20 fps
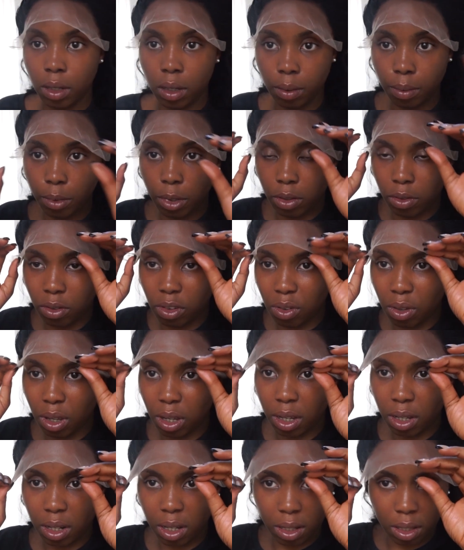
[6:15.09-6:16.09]
I'm going to just go
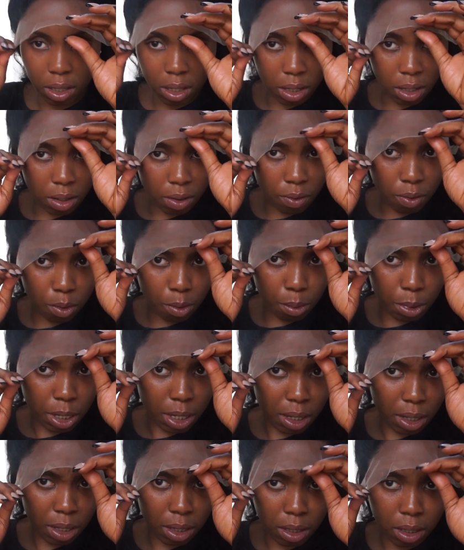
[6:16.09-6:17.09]
ahead and take it from my
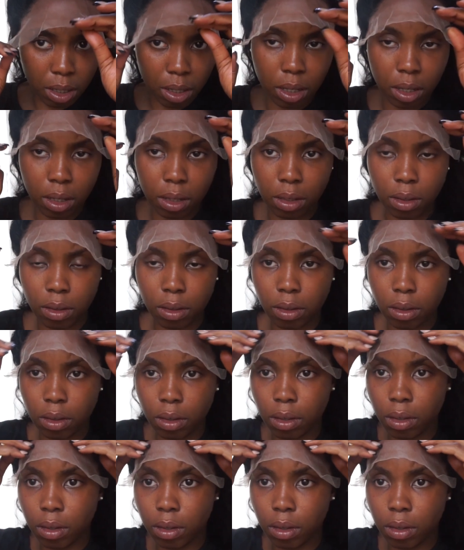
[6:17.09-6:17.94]
head and